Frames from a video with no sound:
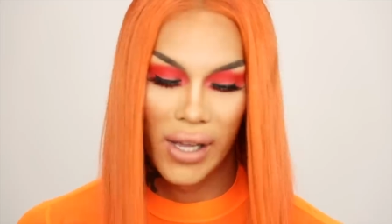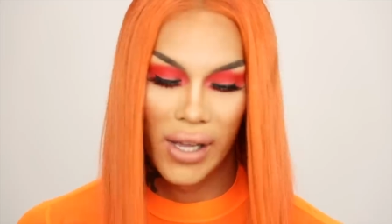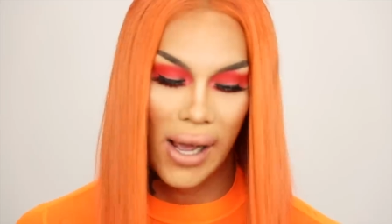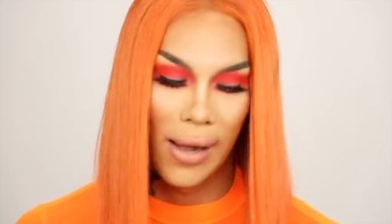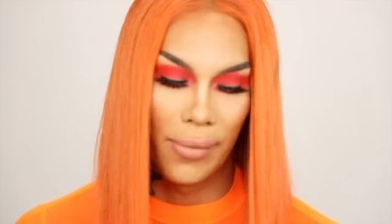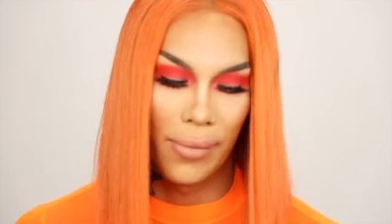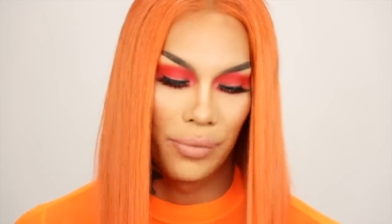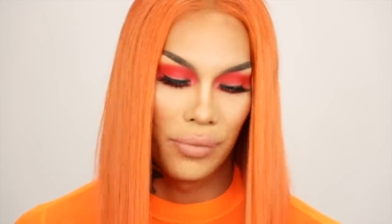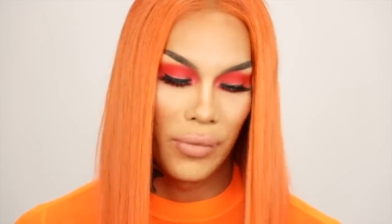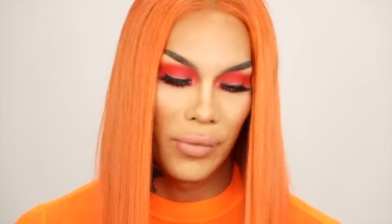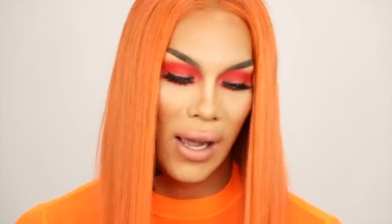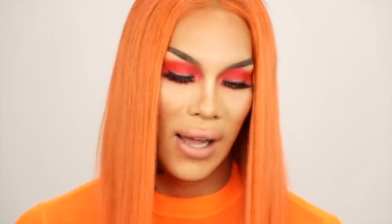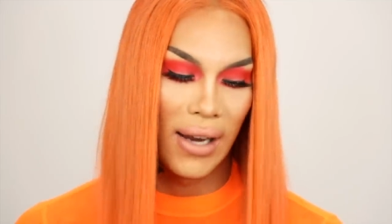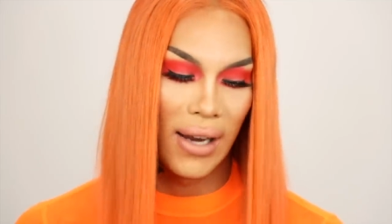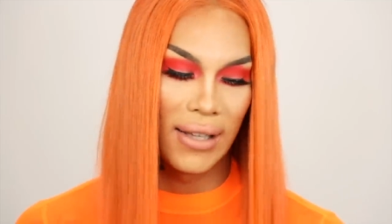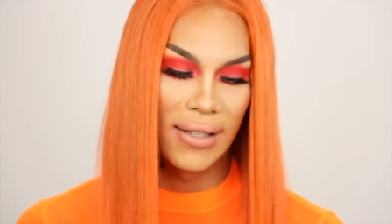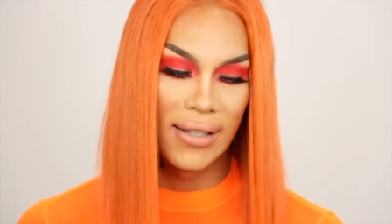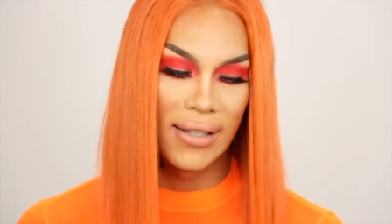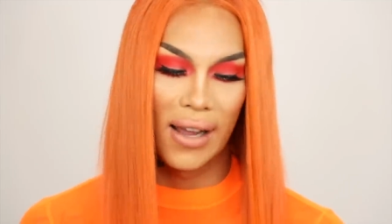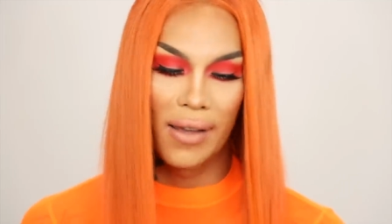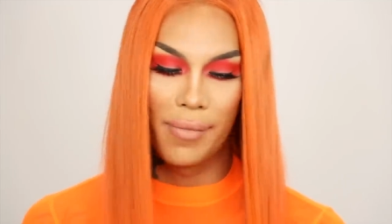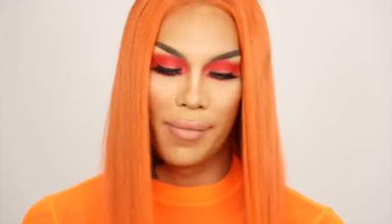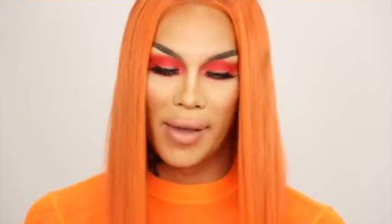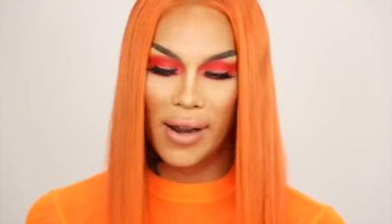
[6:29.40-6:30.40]
Yeah, I like
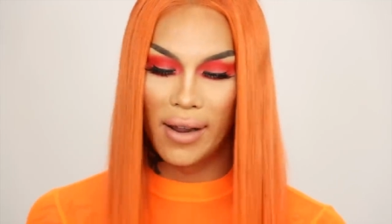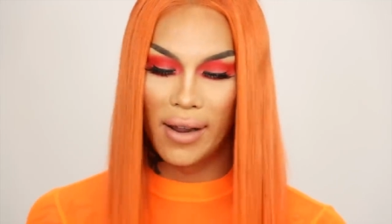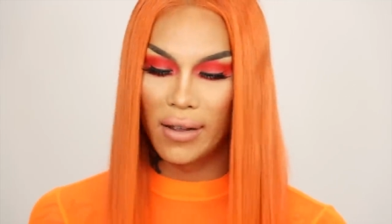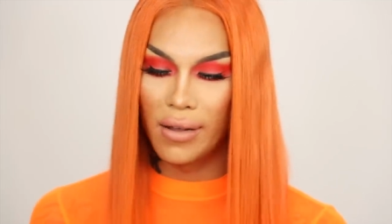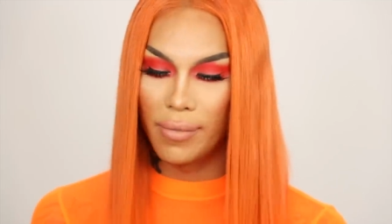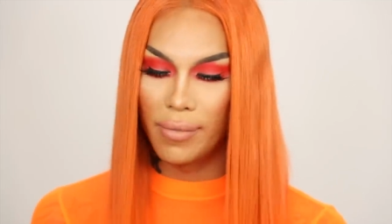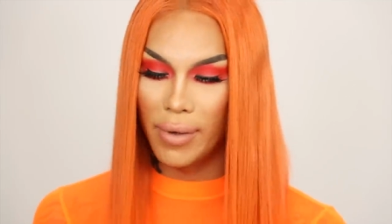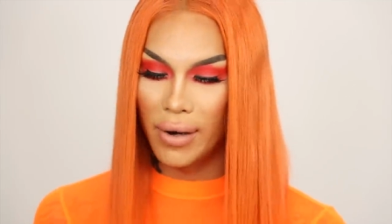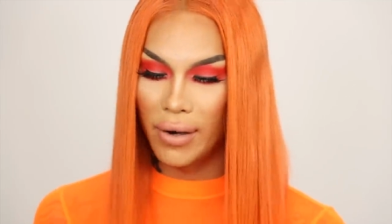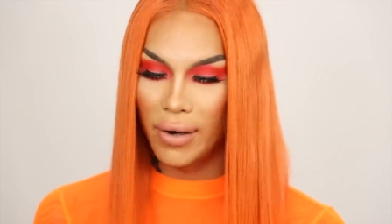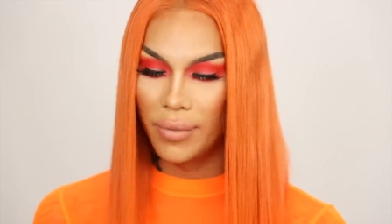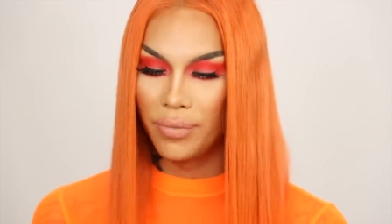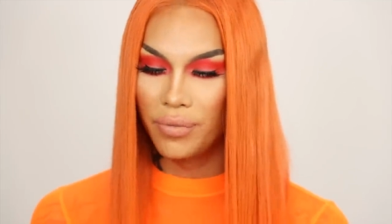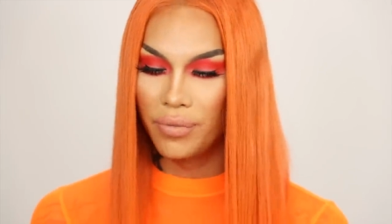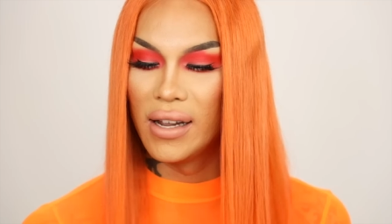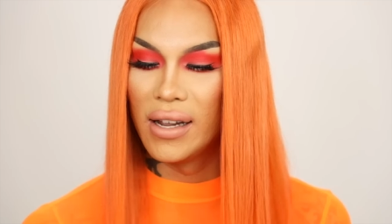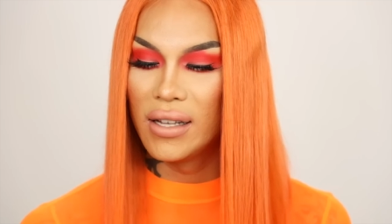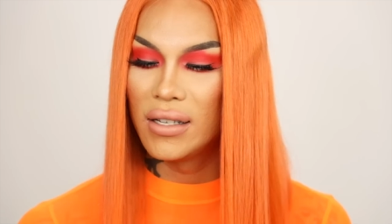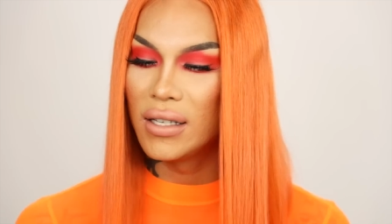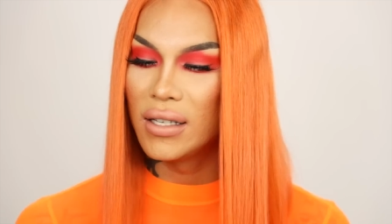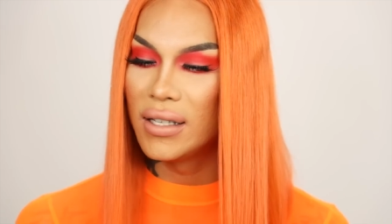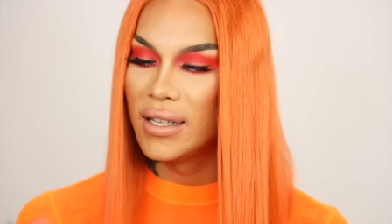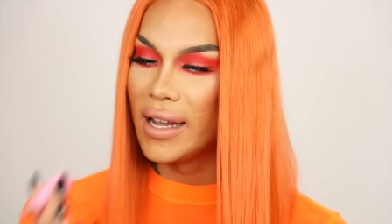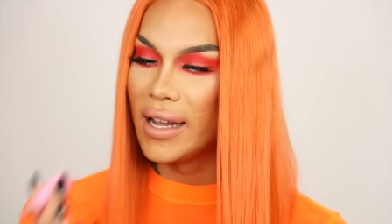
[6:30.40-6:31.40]
Diet Mannequin better.
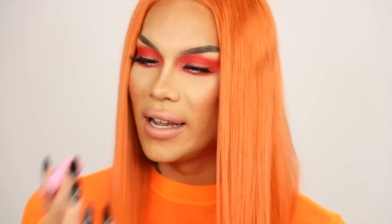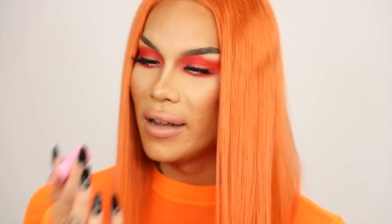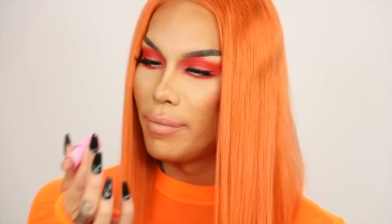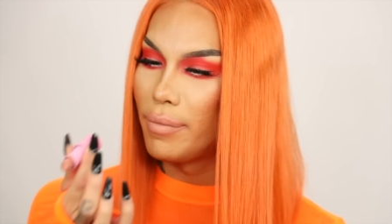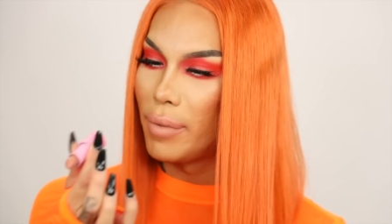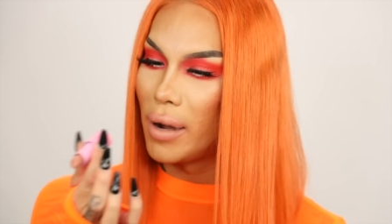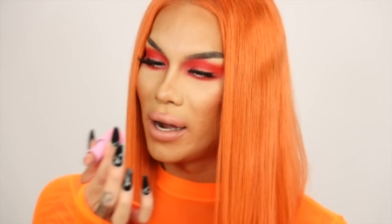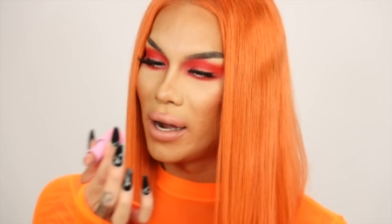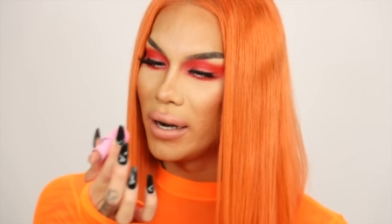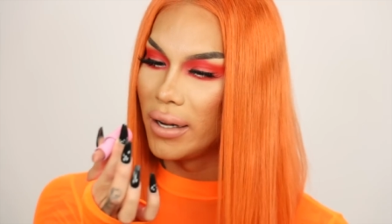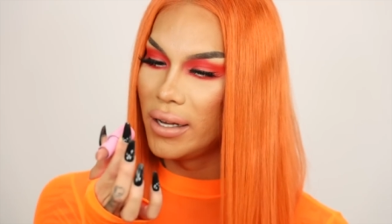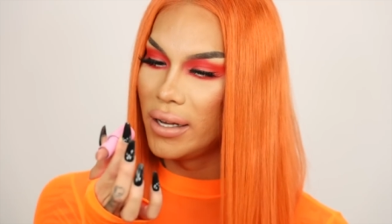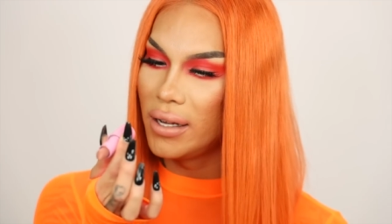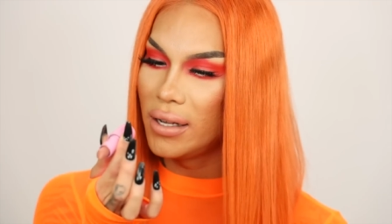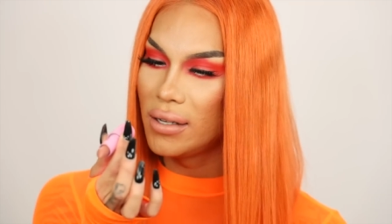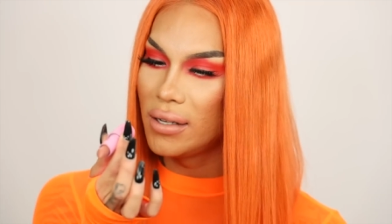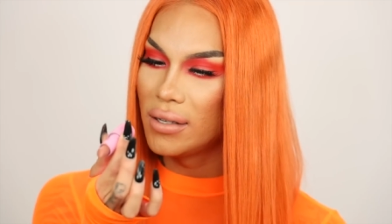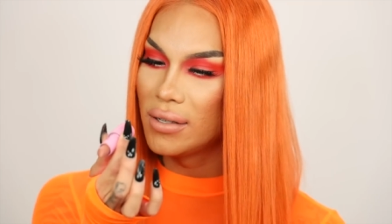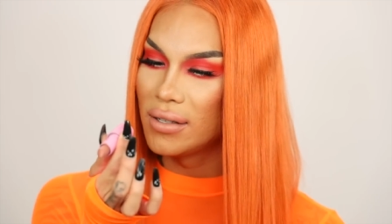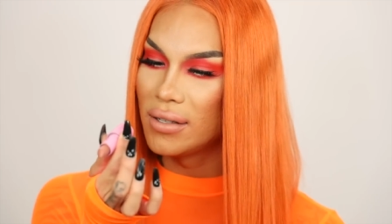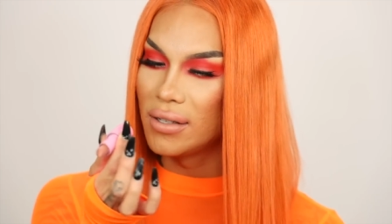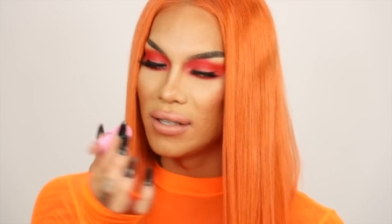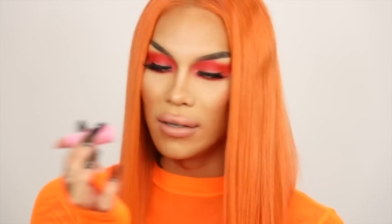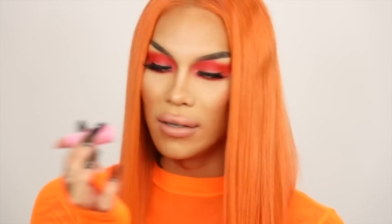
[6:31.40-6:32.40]
This is Naked Body,
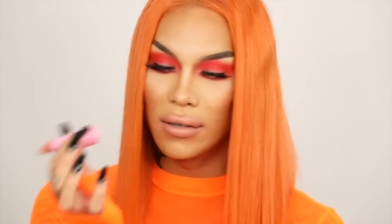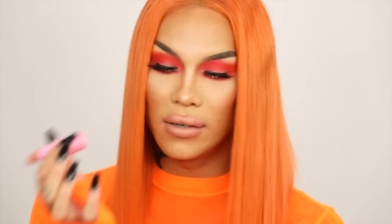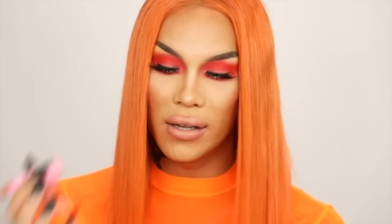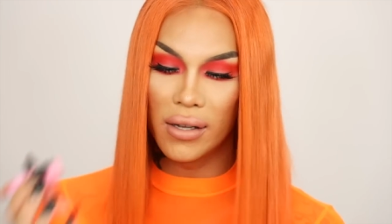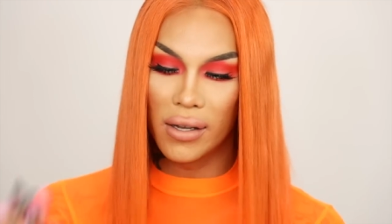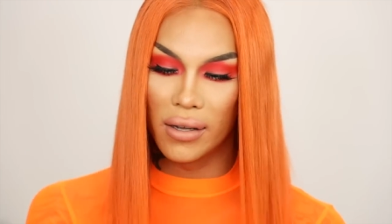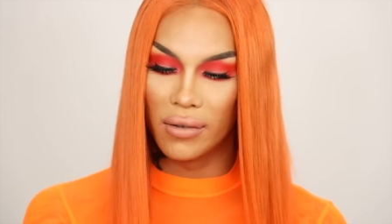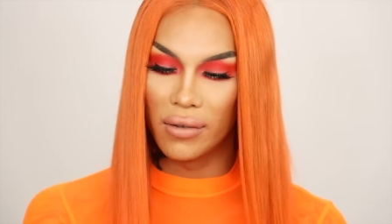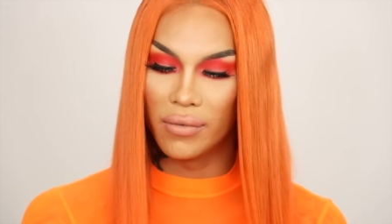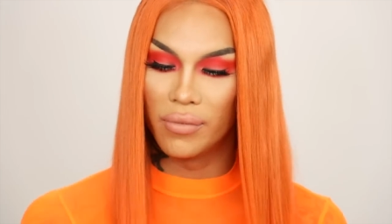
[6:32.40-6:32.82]
sickening.